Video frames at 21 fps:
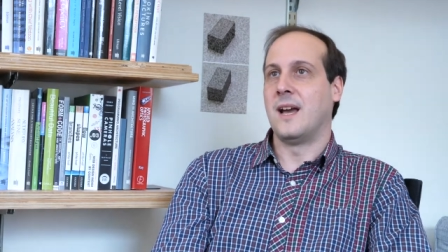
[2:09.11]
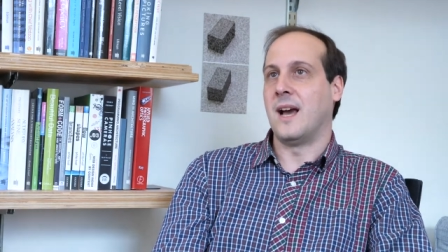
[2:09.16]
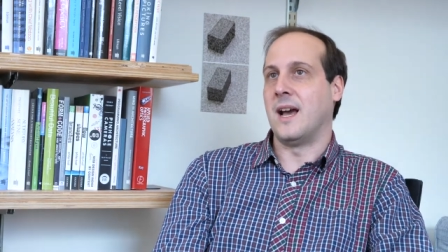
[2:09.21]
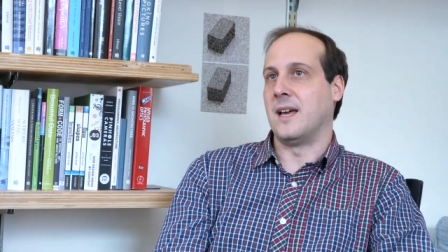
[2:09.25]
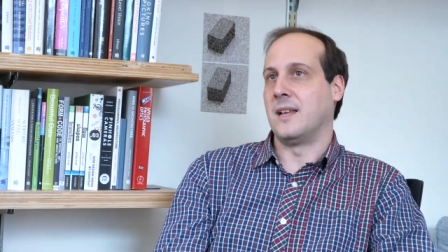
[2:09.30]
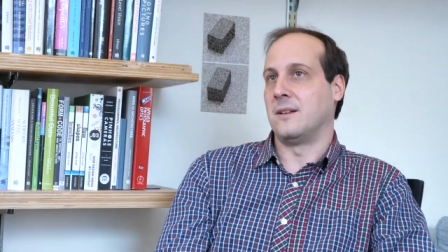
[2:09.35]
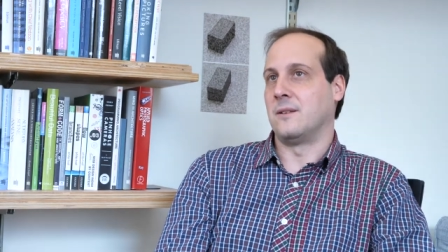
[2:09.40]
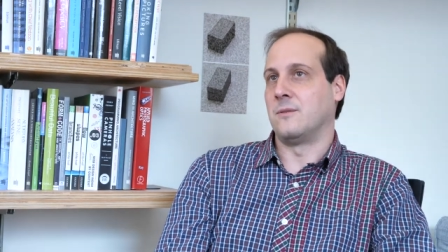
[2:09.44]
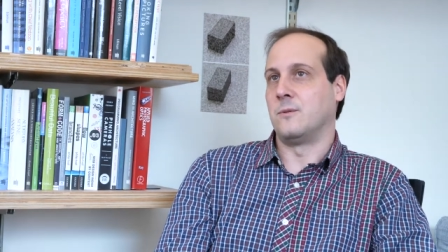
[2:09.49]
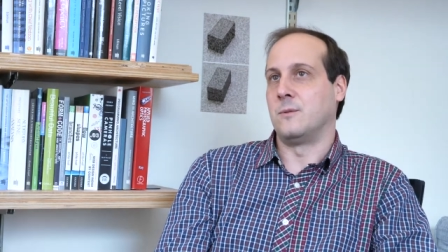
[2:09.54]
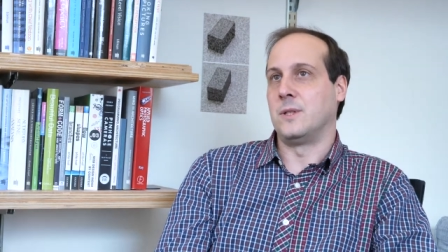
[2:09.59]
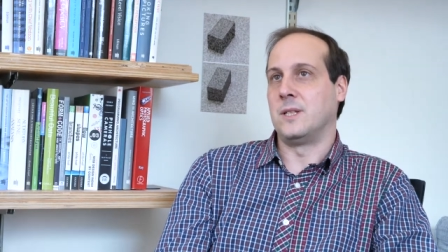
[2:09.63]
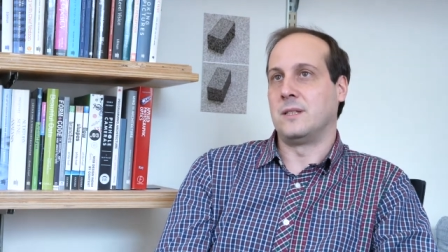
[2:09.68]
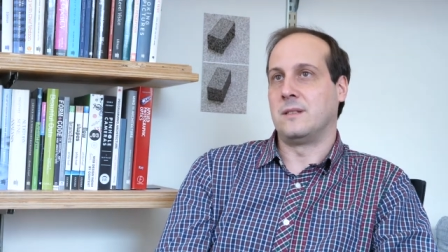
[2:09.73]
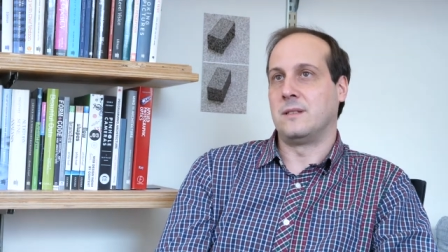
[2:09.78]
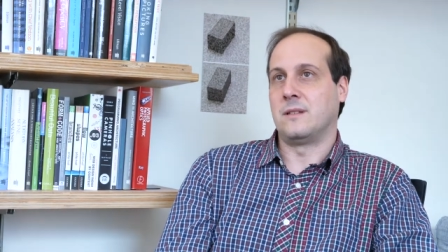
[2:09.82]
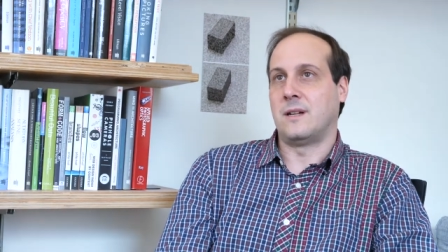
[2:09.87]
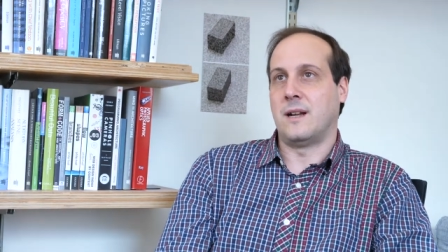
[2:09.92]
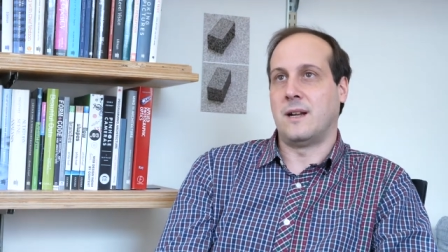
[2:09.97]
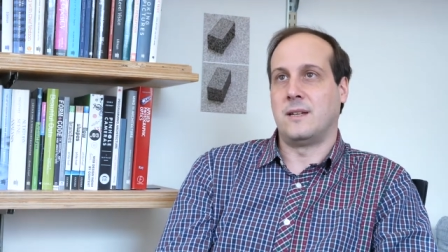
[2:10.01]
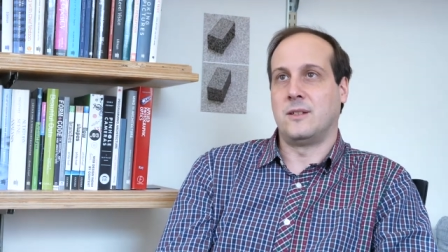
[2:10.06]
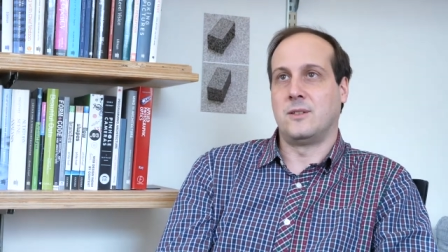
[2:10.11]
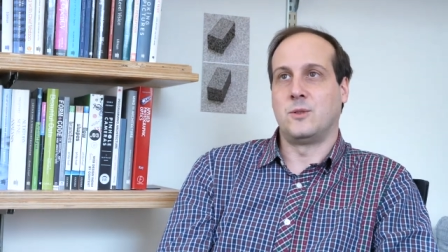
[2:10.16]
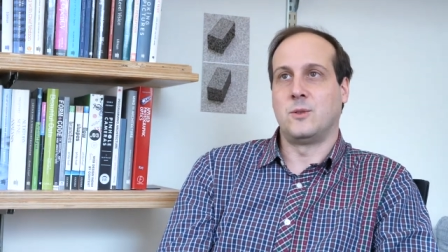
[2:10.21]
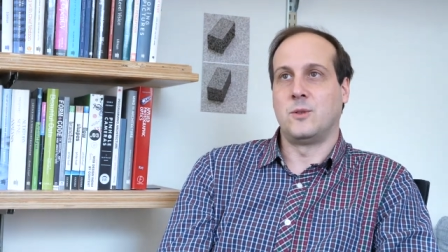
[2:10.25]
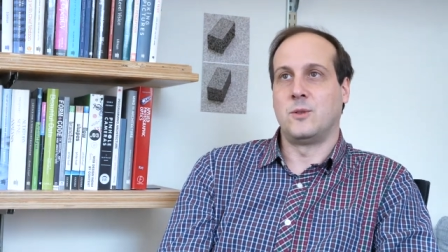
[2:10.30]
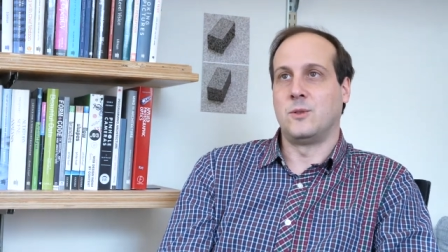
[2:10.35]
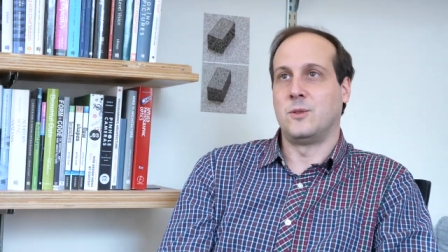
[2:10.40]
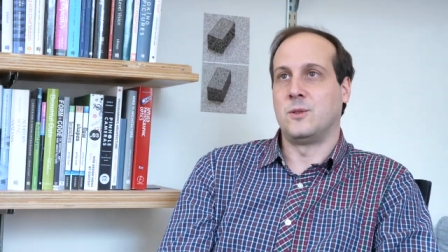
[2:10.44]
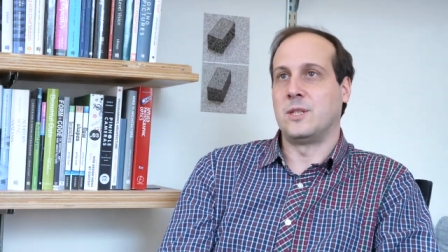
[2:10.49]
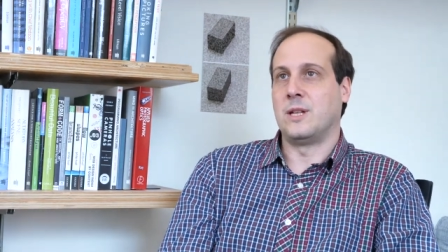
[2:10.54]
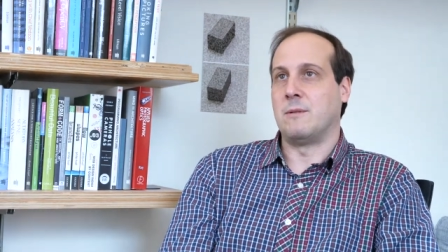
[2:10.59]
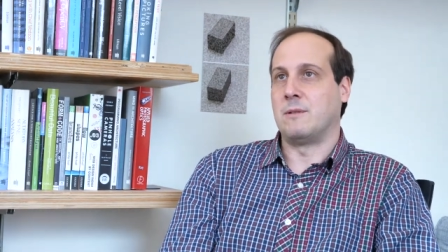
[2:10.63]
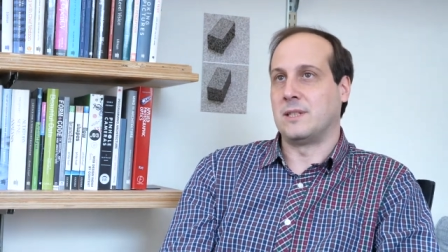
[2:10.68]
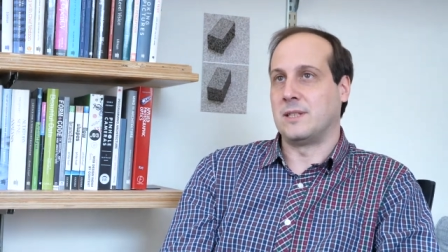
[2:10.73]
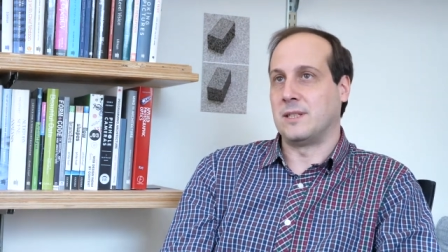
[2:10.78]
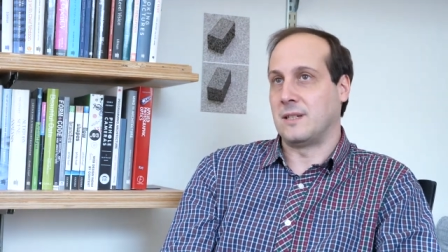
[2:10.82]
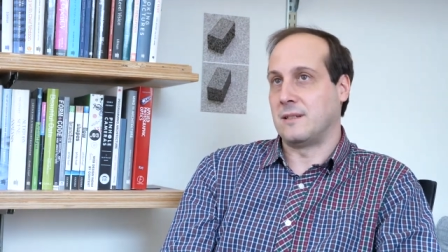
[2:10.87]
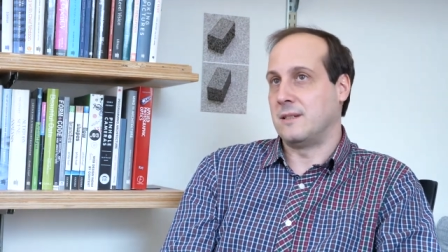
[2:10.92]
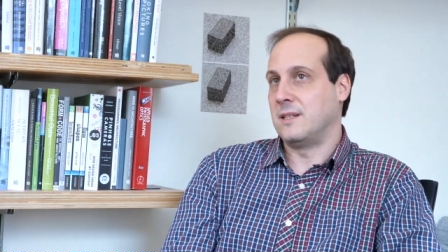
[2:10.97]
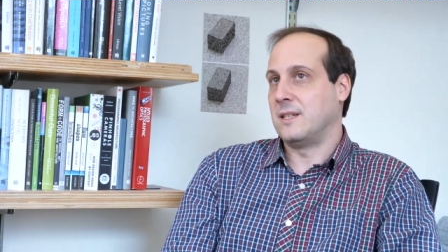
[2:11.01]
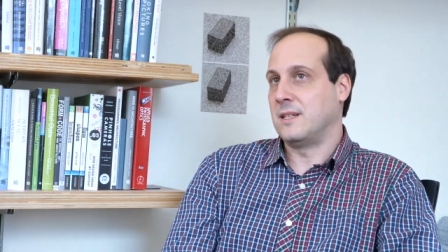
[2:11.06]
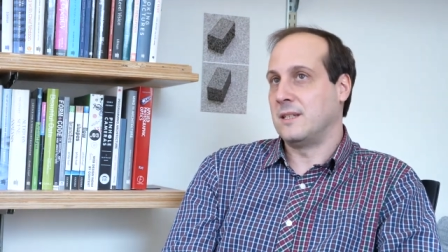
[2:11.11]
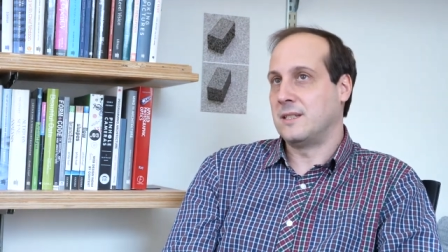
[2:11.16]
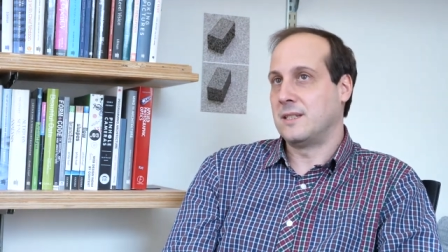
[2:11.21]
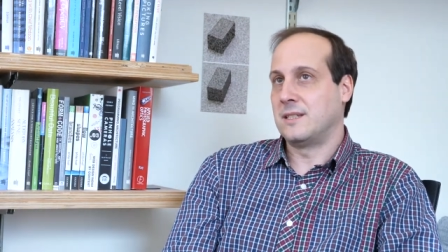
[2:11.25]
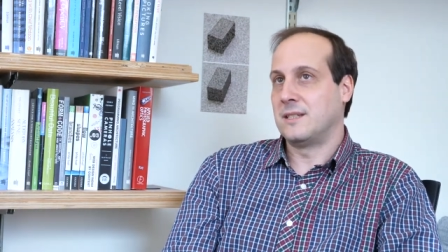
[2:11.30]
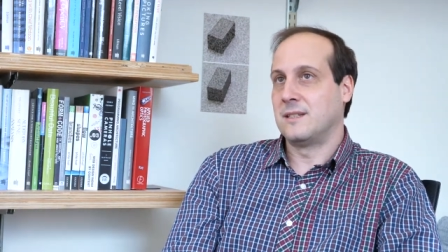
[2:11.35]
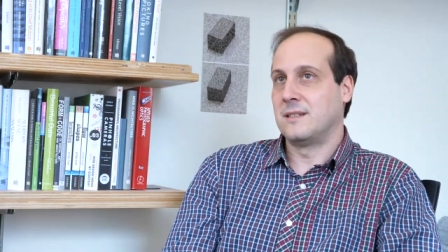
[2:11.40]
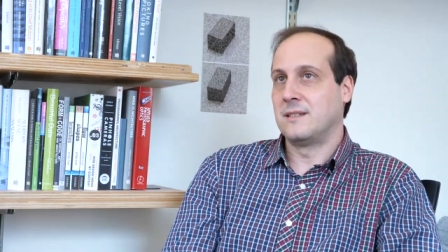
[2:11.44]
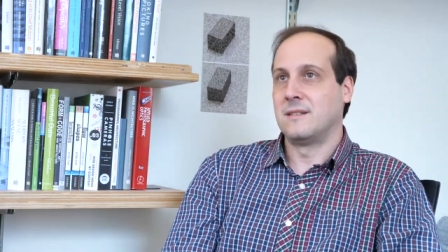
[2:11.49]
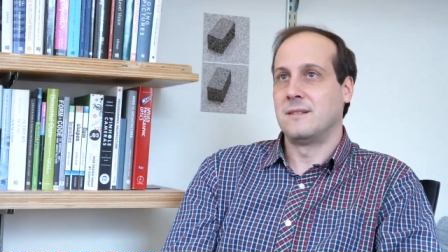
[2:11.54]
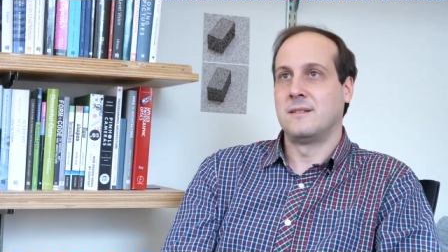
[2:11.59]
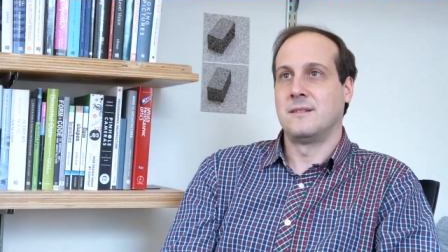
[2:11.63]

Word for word: and we try to use our techniques